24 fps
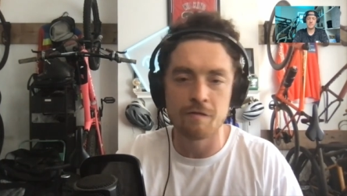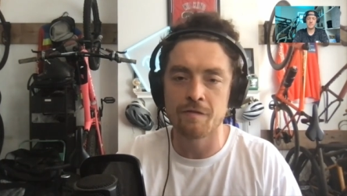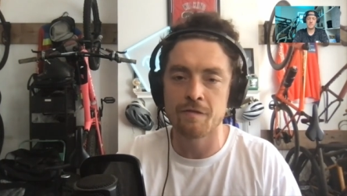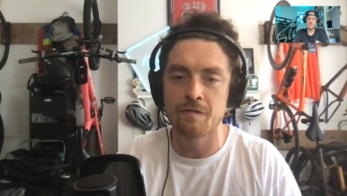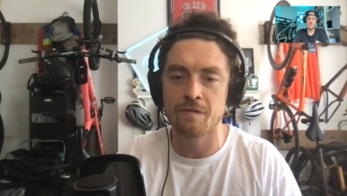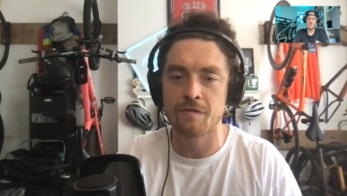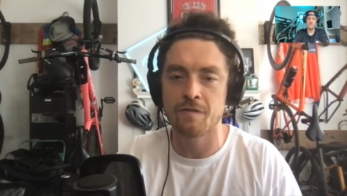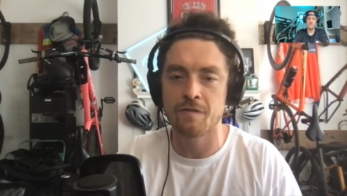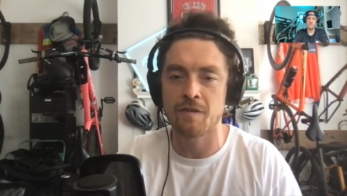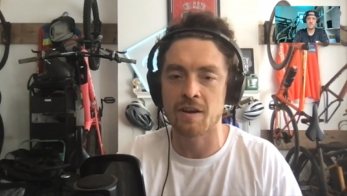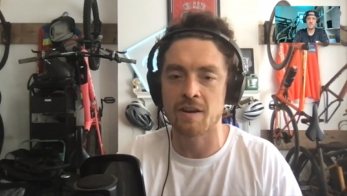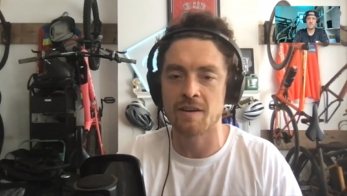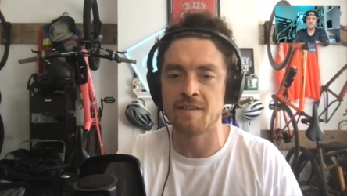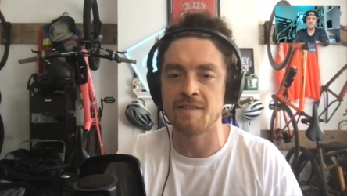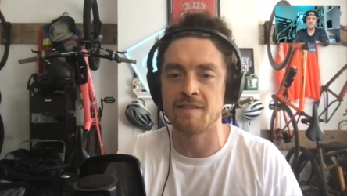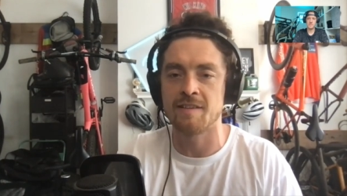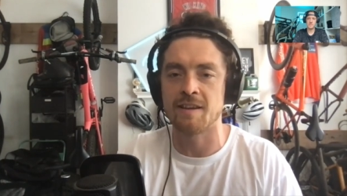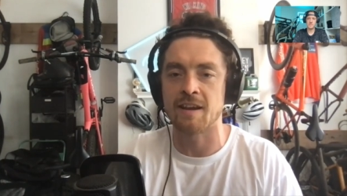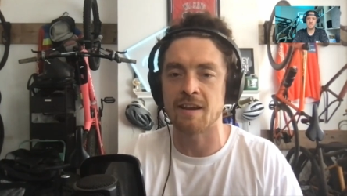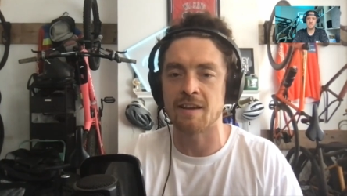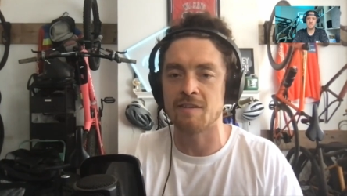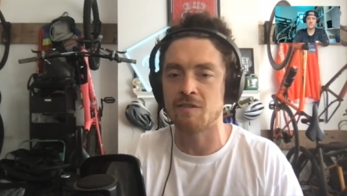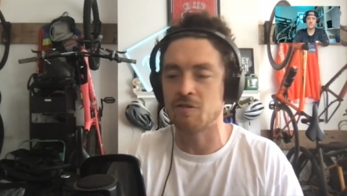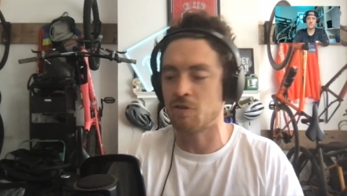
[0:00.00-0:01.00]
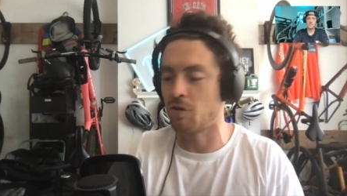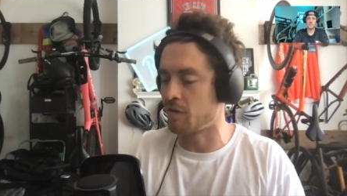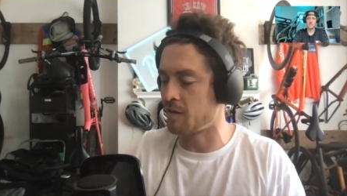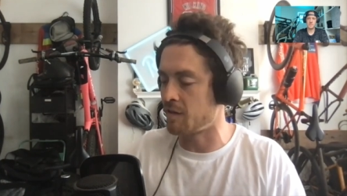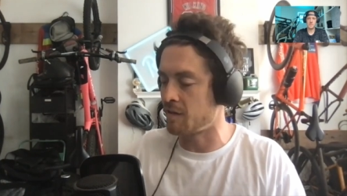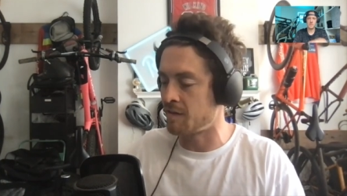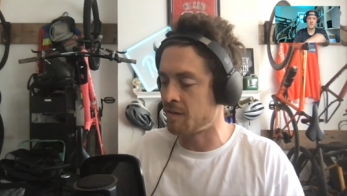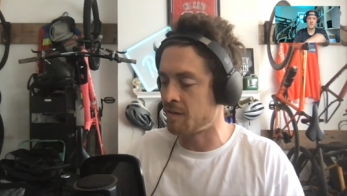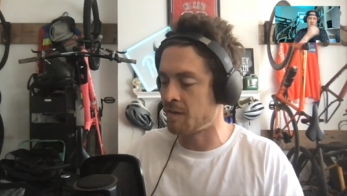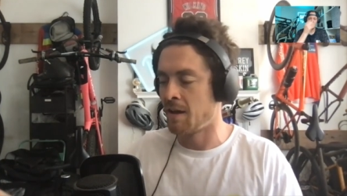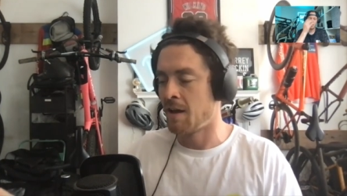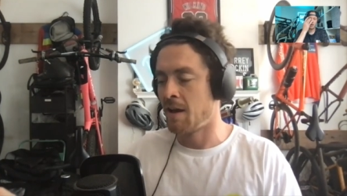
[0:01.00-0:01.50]
fucking sick. He's got
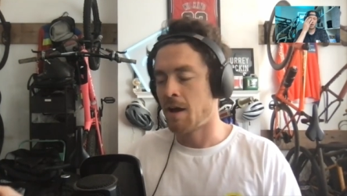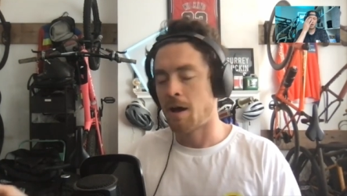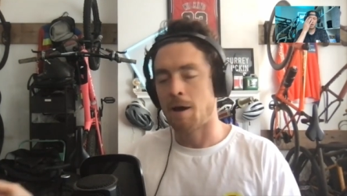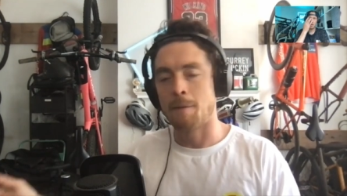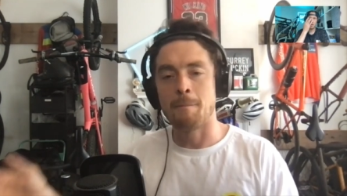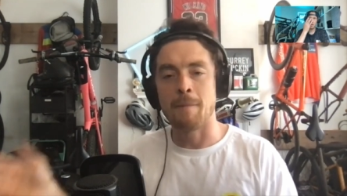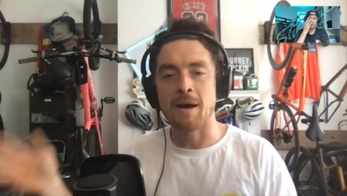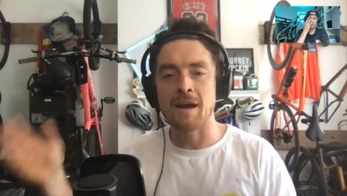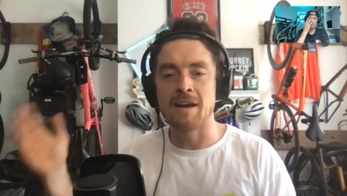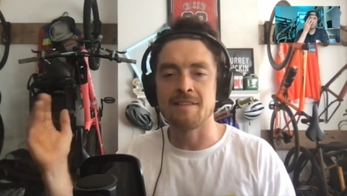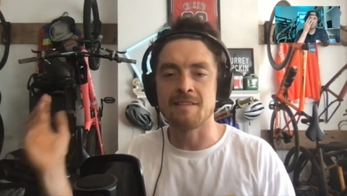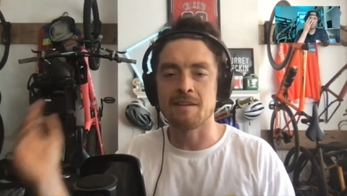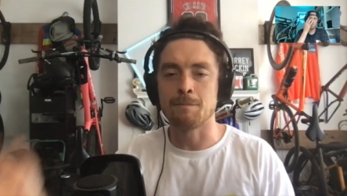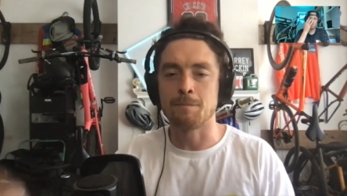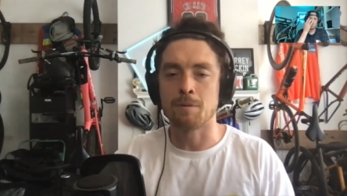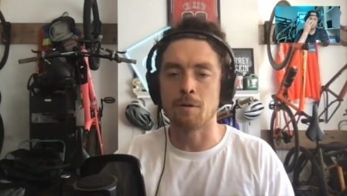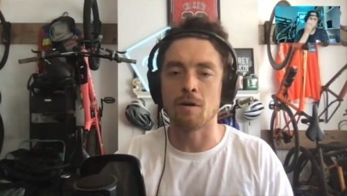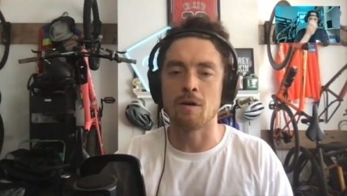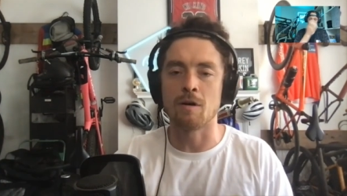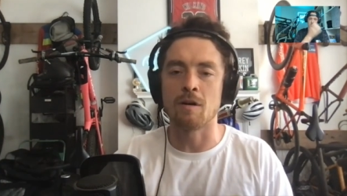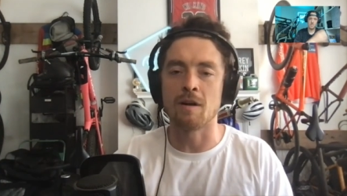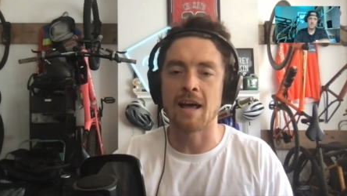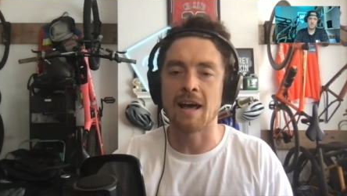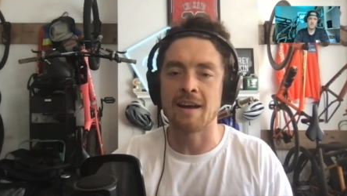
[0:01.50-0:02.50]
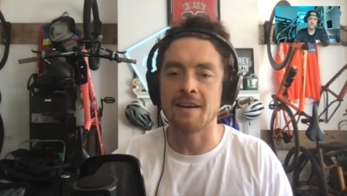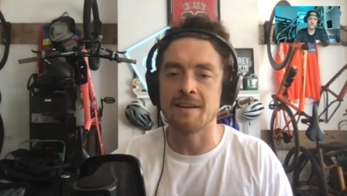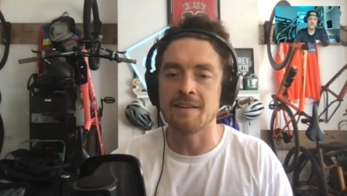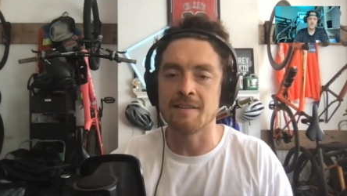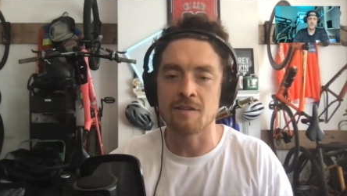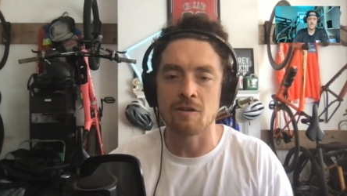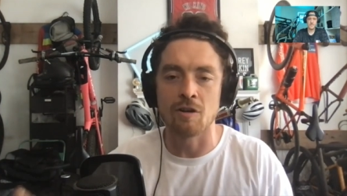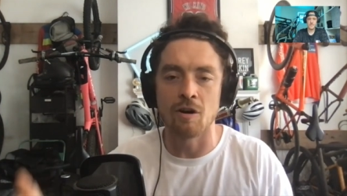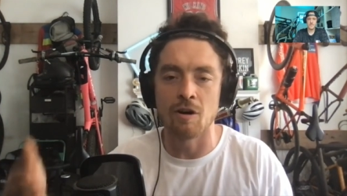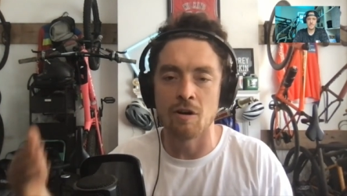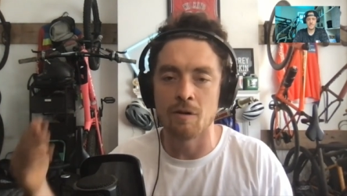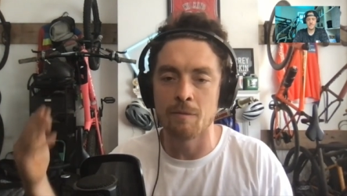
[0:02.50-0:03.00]
this amazing plot of land.
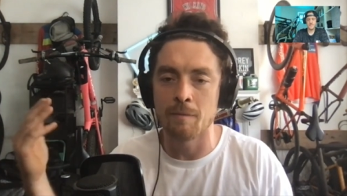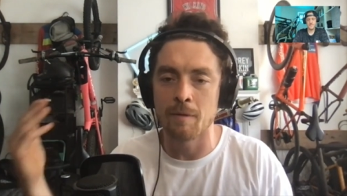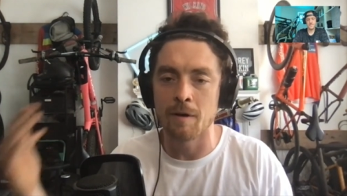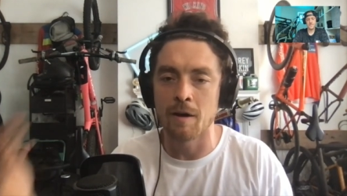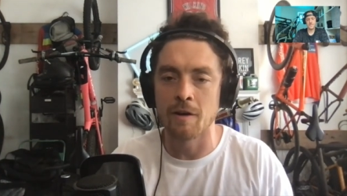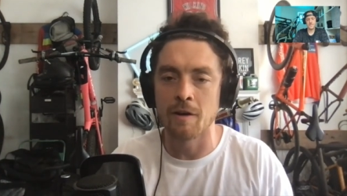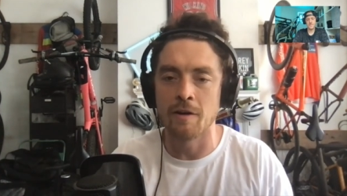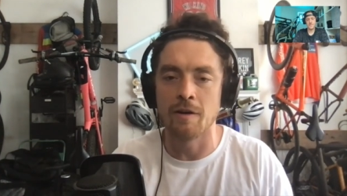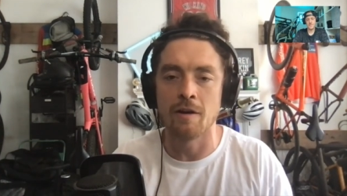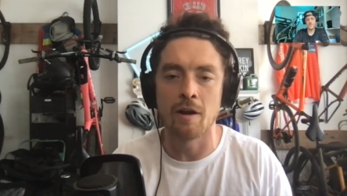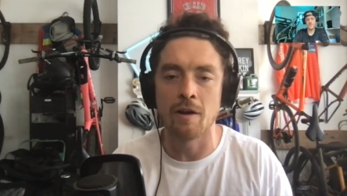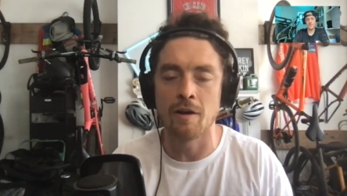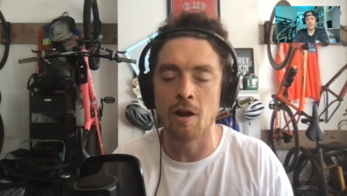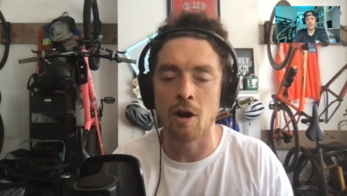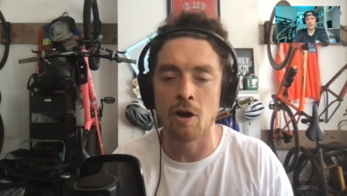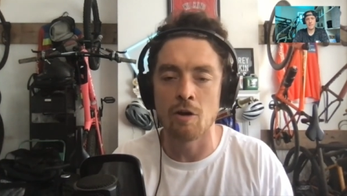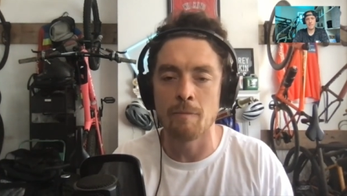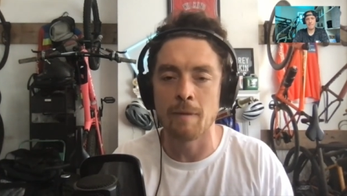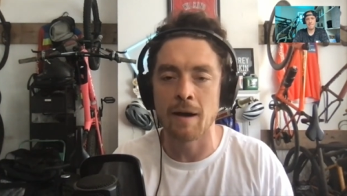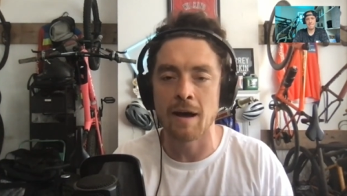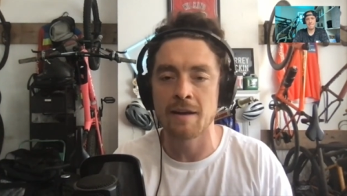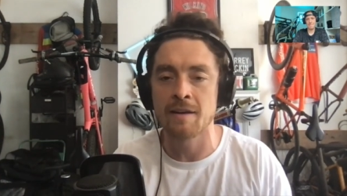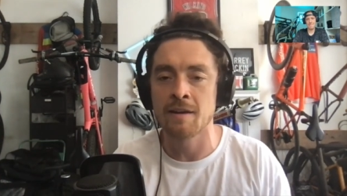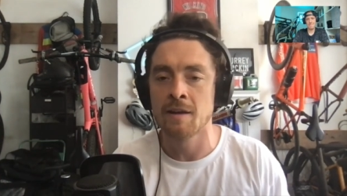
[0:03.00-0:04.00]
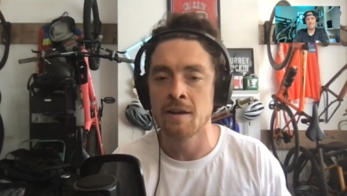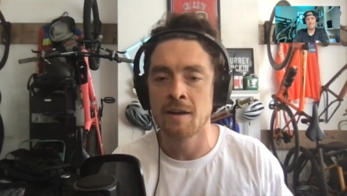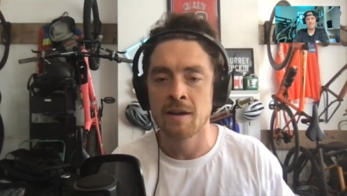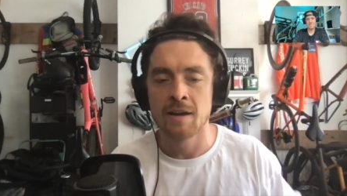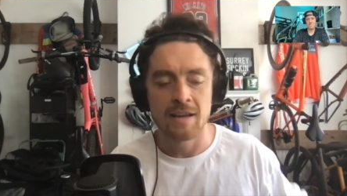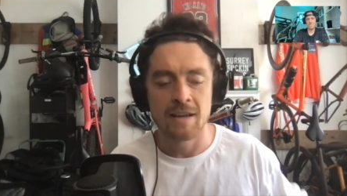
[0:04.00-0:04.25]
He's got a, a, a nomad.